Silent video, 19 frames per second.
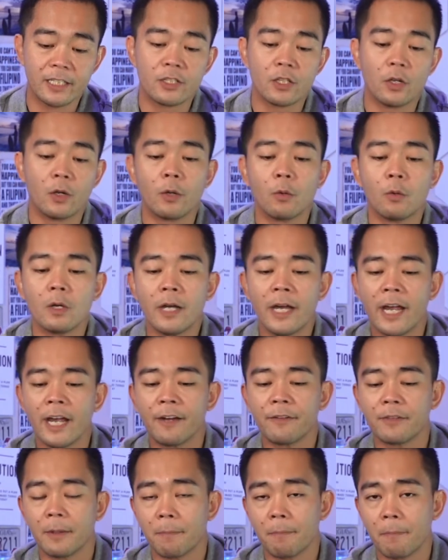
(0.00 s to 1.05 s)
So it will
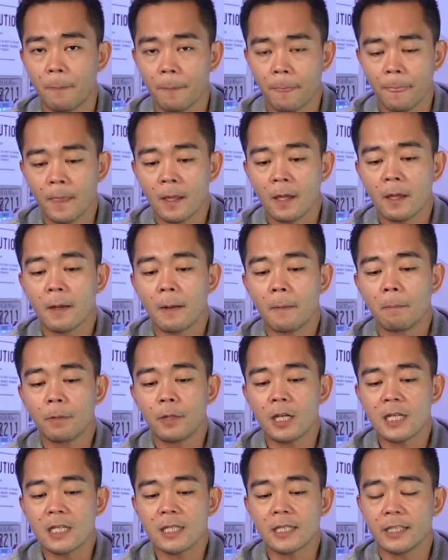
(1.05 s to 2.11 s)
have the
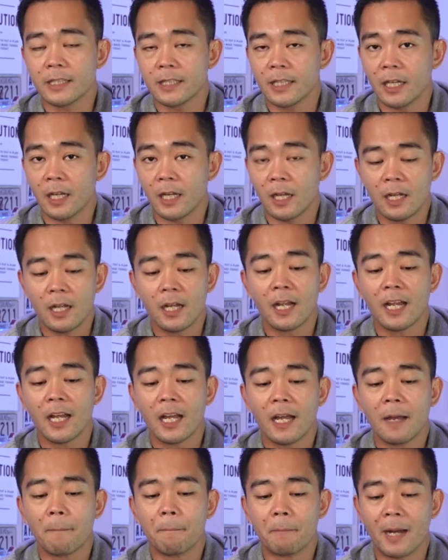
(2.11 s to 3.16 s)
plus and the
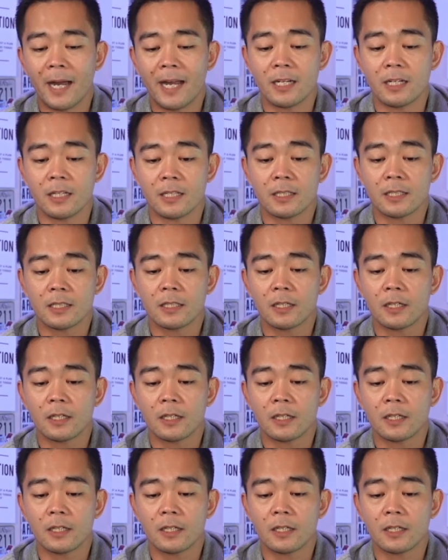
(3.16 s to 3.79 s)
minus.